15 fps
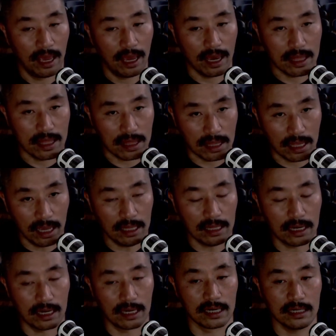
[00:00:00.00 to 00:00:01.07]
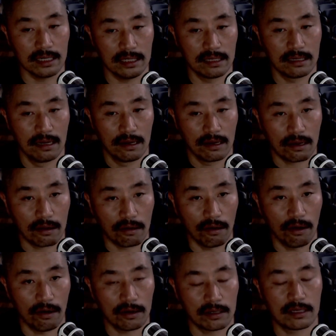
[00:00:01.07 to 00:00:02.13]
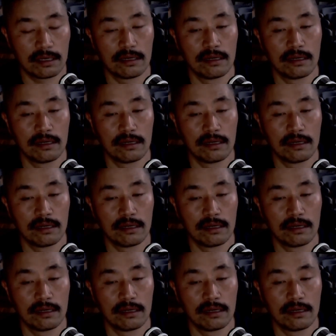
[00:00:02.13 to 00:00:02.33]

And that light, God